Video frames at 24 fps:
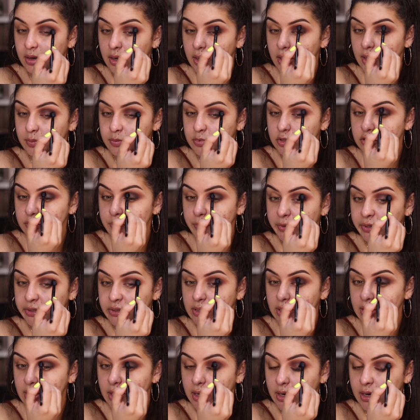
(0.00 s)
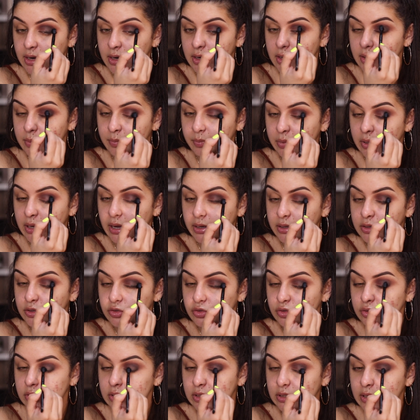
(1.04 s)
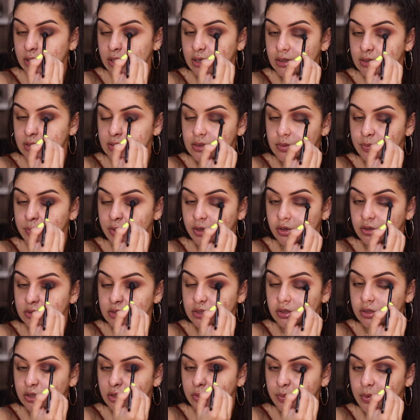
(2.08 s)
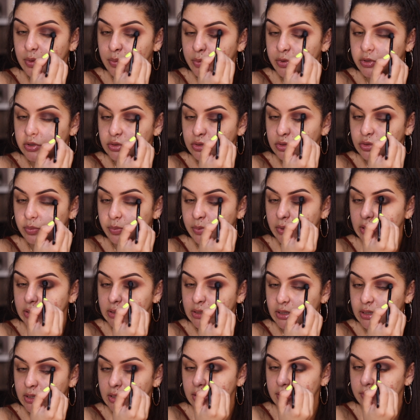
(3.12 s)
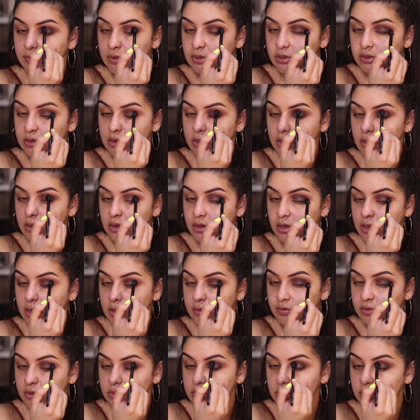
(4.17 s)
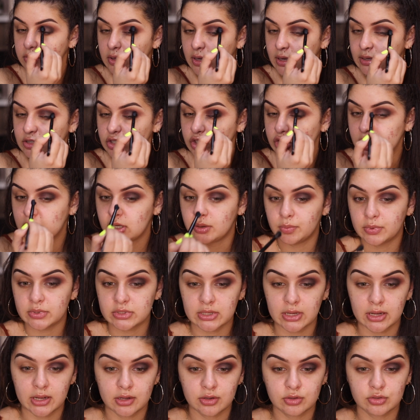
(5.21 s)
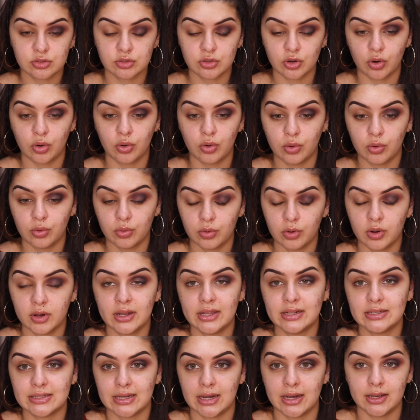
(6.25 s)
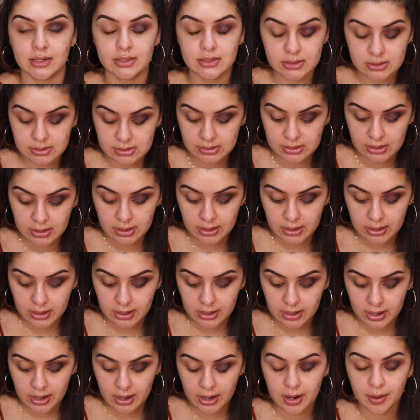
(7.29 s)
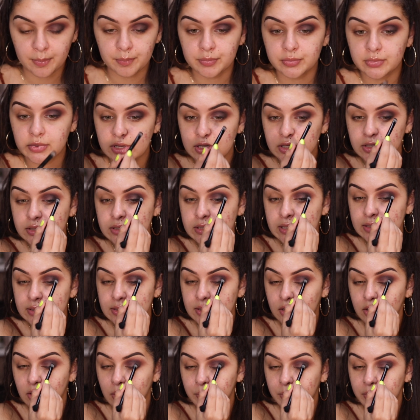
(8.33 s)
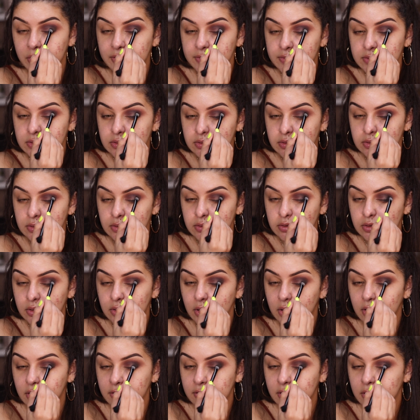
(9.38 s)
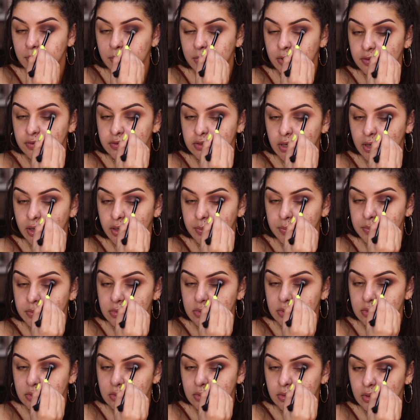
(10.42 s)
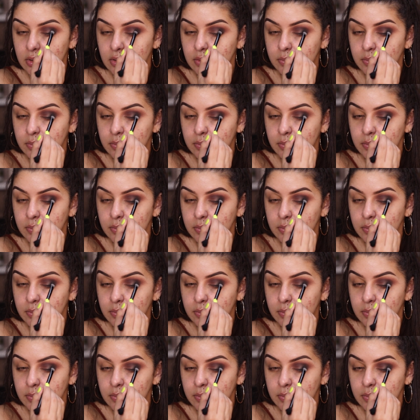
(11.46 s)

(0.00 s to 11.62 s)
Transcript: And I'm just blending it in. And black usually like disappears a little bit when you do blend it, even though that shade was like so intense. It just takes a couple of times.